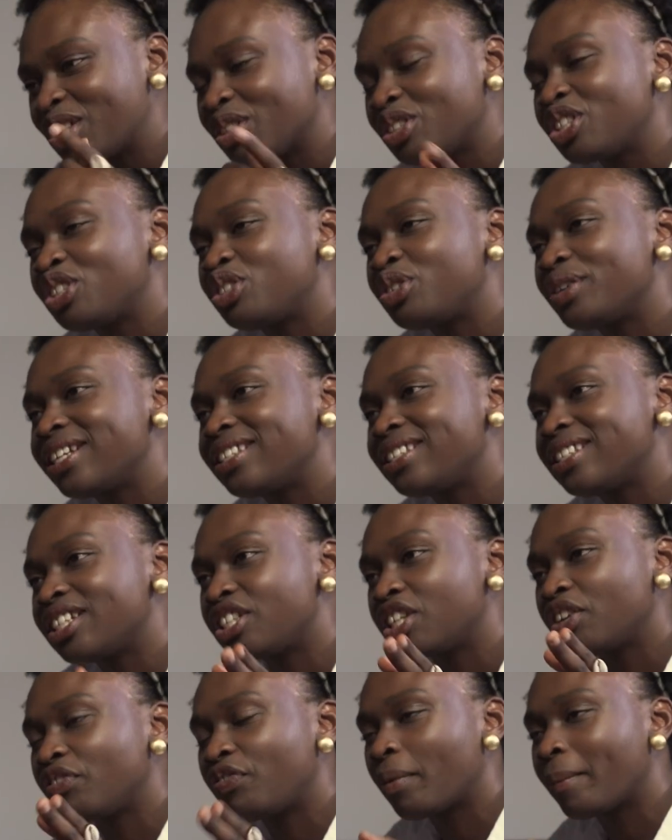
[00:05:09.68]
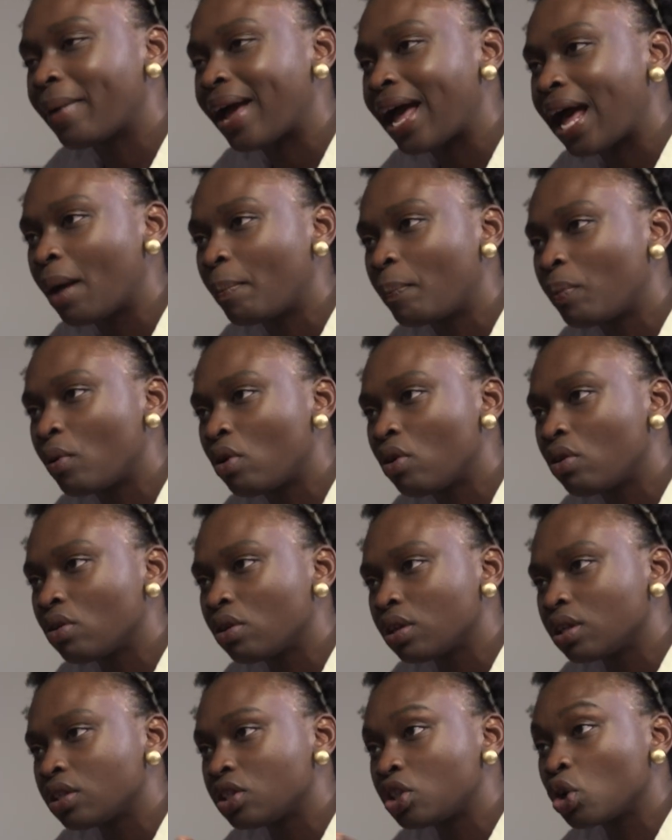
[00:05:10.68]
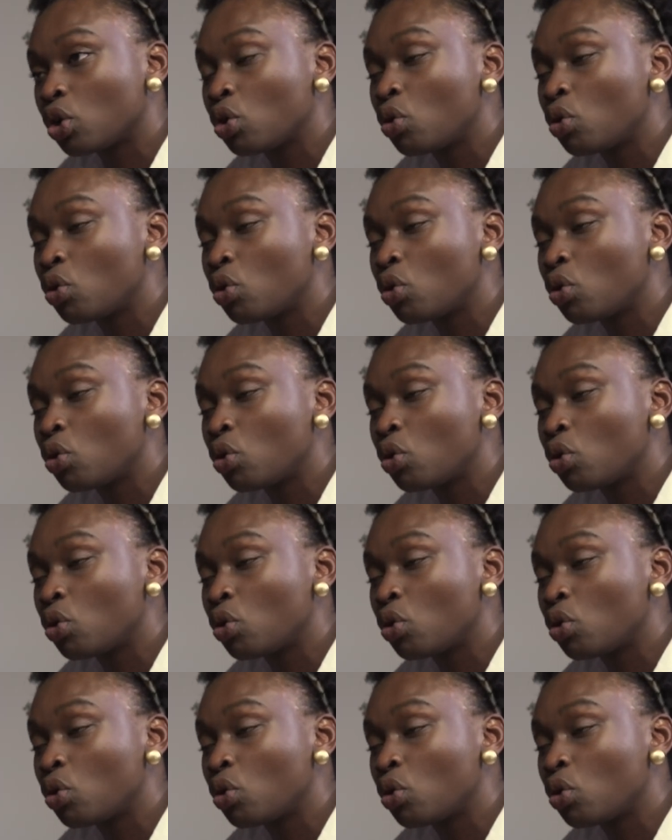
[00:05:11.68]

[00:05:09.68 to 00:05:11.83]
So she transitioned from Apple to